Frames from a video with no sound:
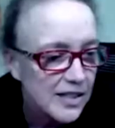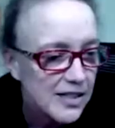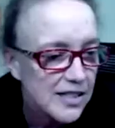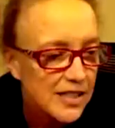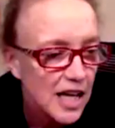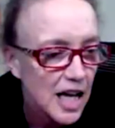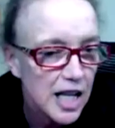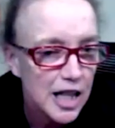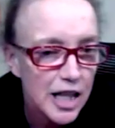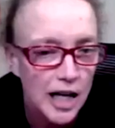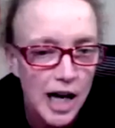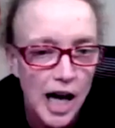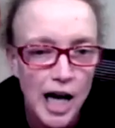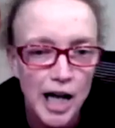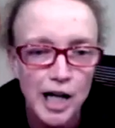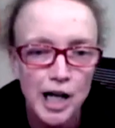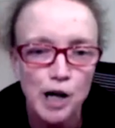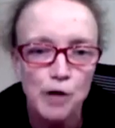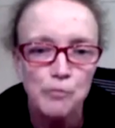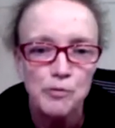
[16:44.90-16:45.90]
say that I
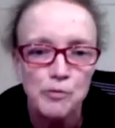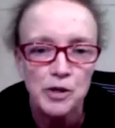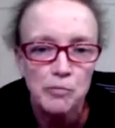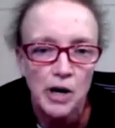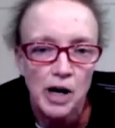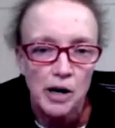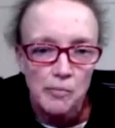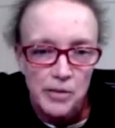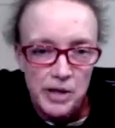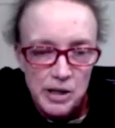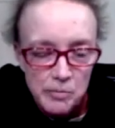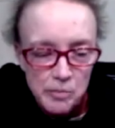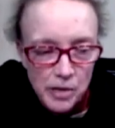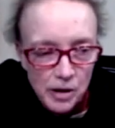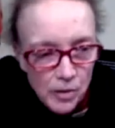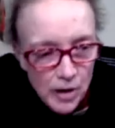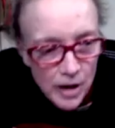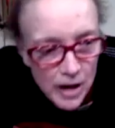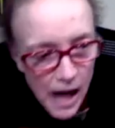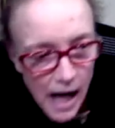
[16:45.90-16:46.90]
helped the puppy, but
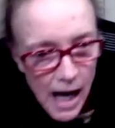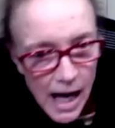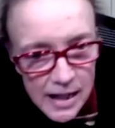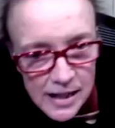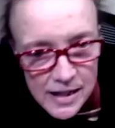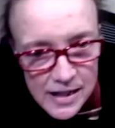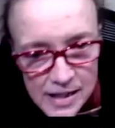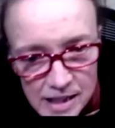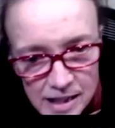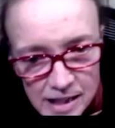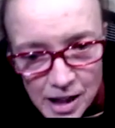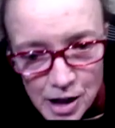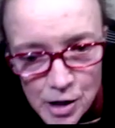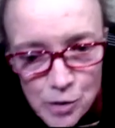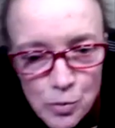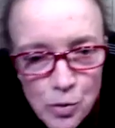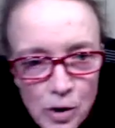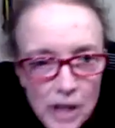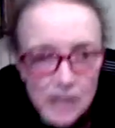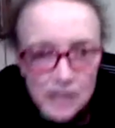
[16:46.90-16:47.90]
what I
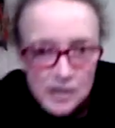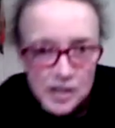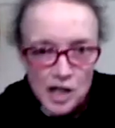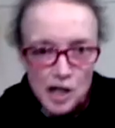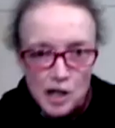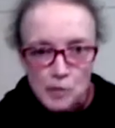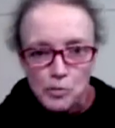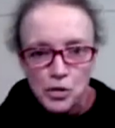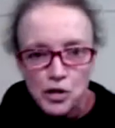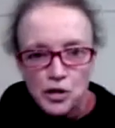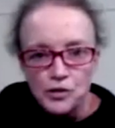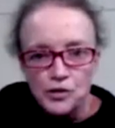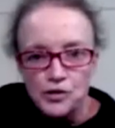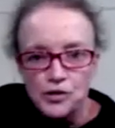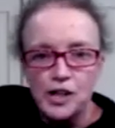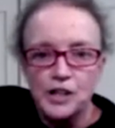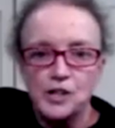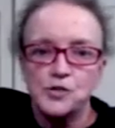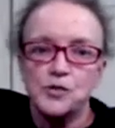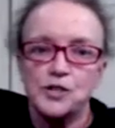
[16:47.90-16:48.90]
did was put her in
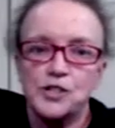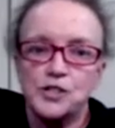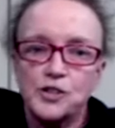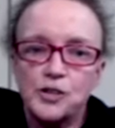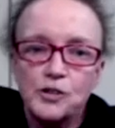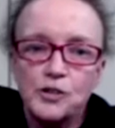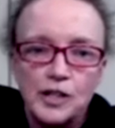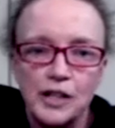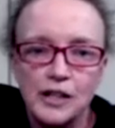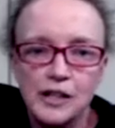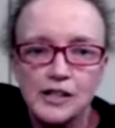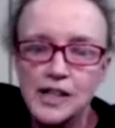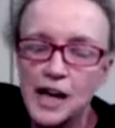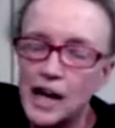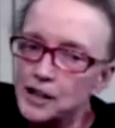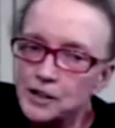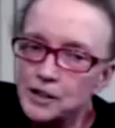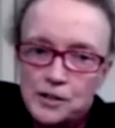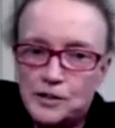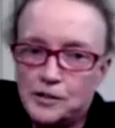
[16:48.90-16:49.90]
touch with Sterling, because
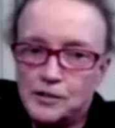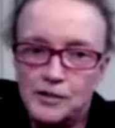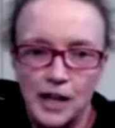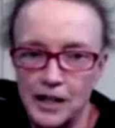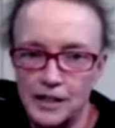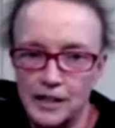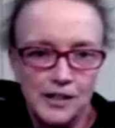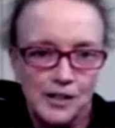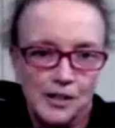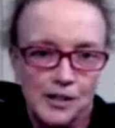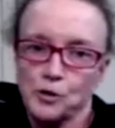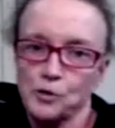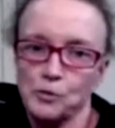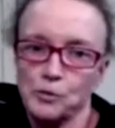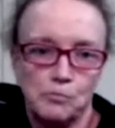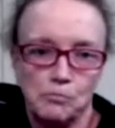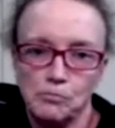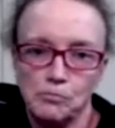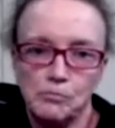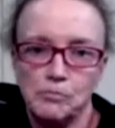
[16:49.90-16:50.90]
I didn't know
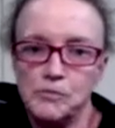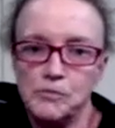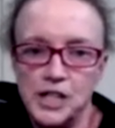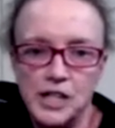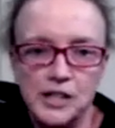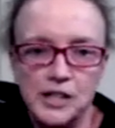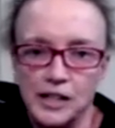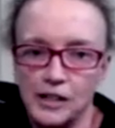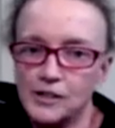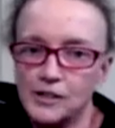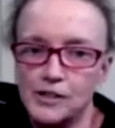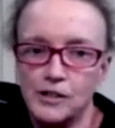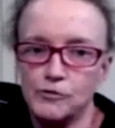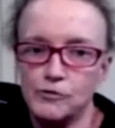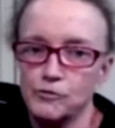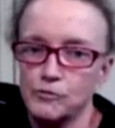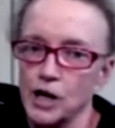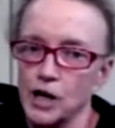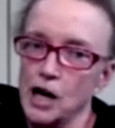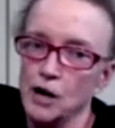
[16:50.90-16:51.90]
details of
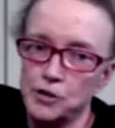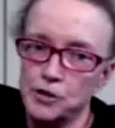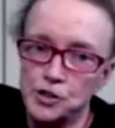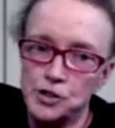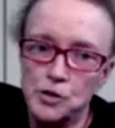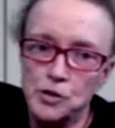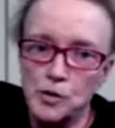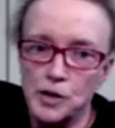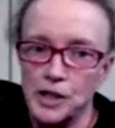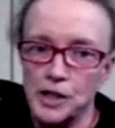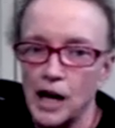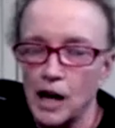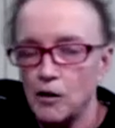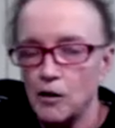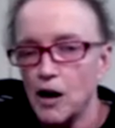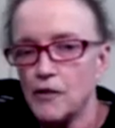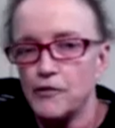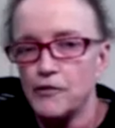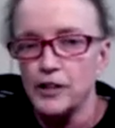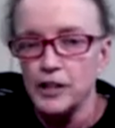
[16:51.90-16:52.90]
how you do it and how
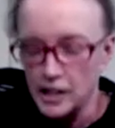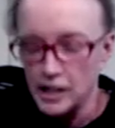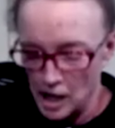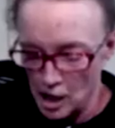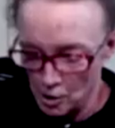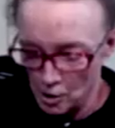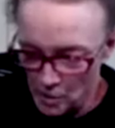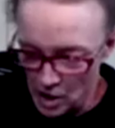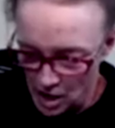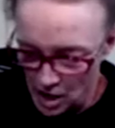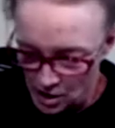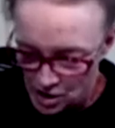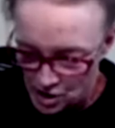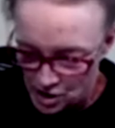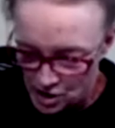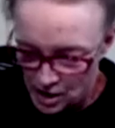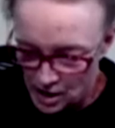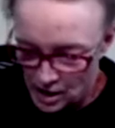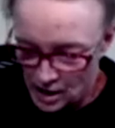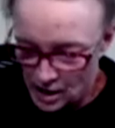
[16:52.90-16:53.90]
often and how much.
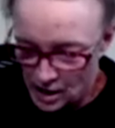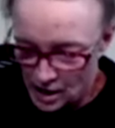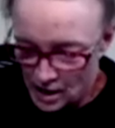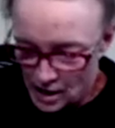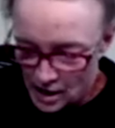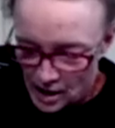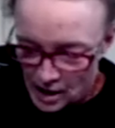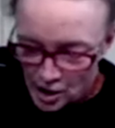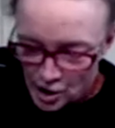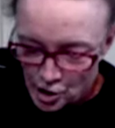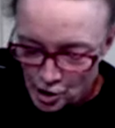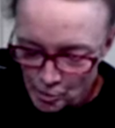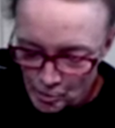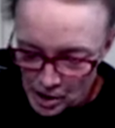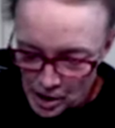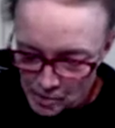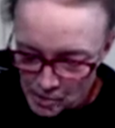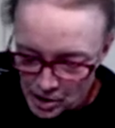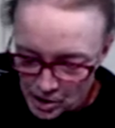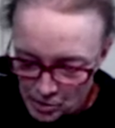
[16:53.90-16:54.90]
Her
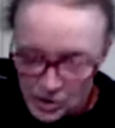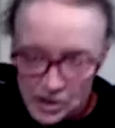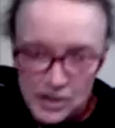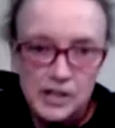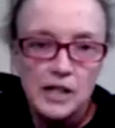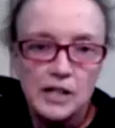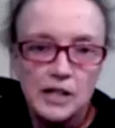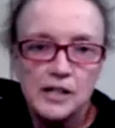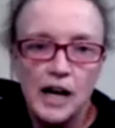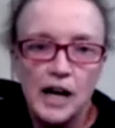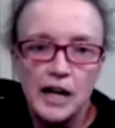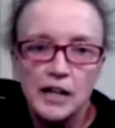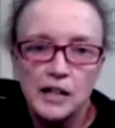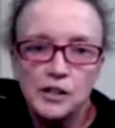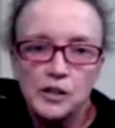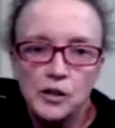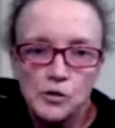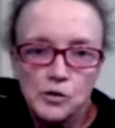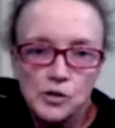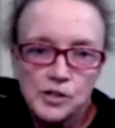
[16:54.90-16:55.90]
puppy was then
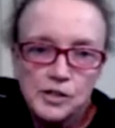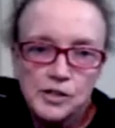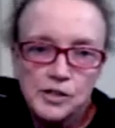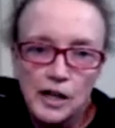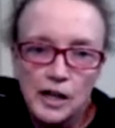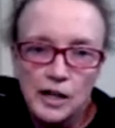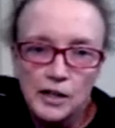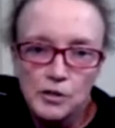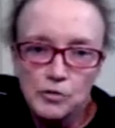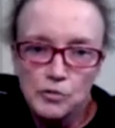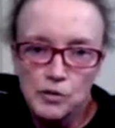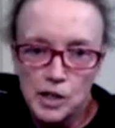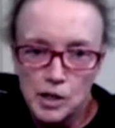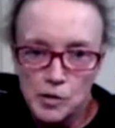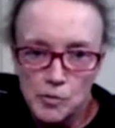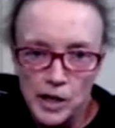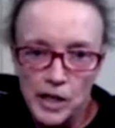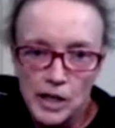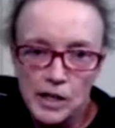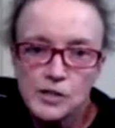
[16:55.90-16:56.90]
diagnosed at 3
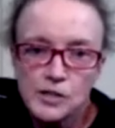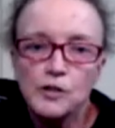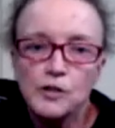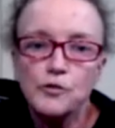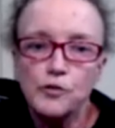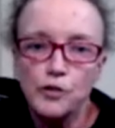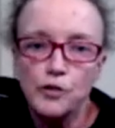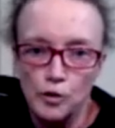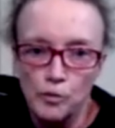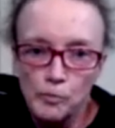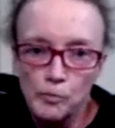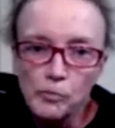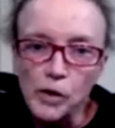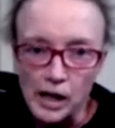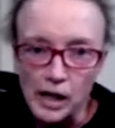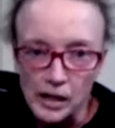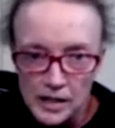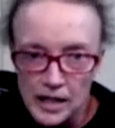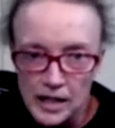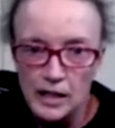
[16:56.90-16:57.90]
weeks, confirmed
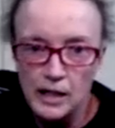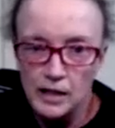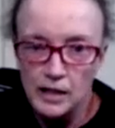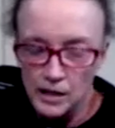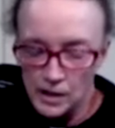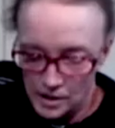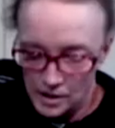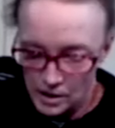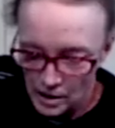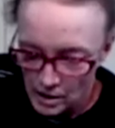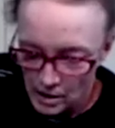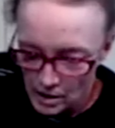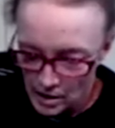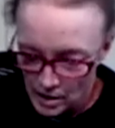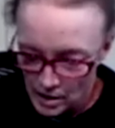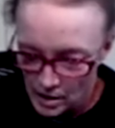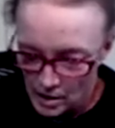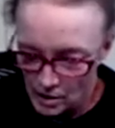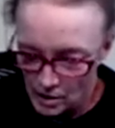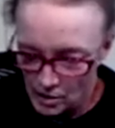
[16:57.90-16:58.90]
by taking it to
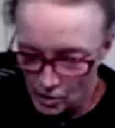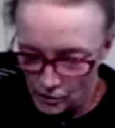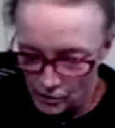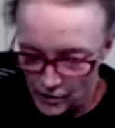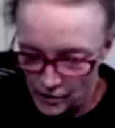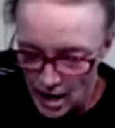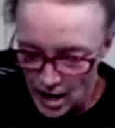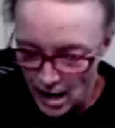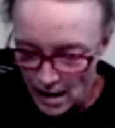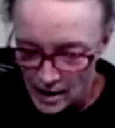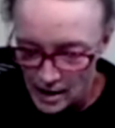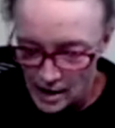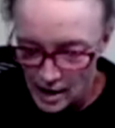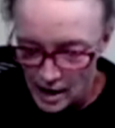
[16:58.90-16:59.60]
her vet,